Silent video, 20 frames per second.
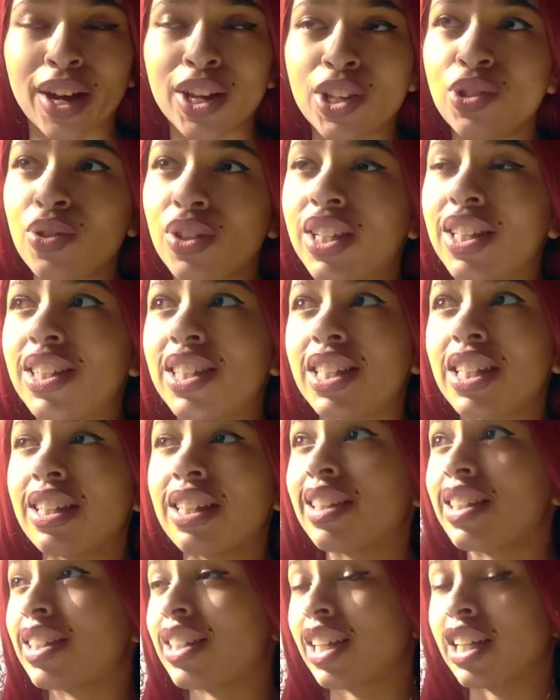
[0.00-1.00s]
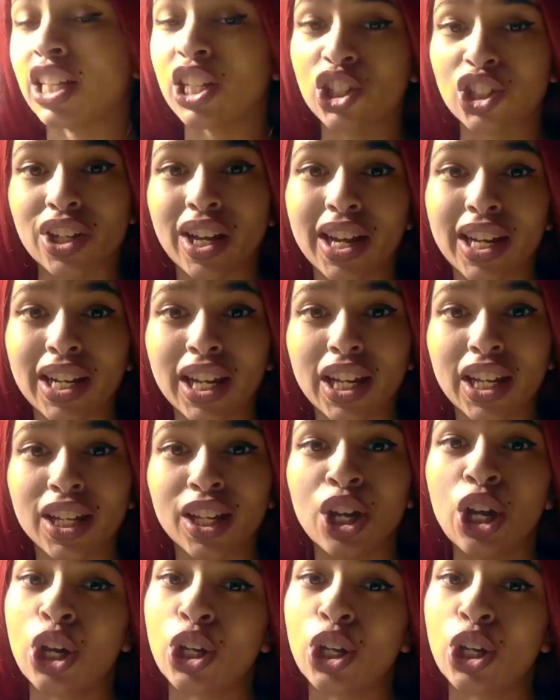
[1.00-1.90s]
As you can see, the sun is shining,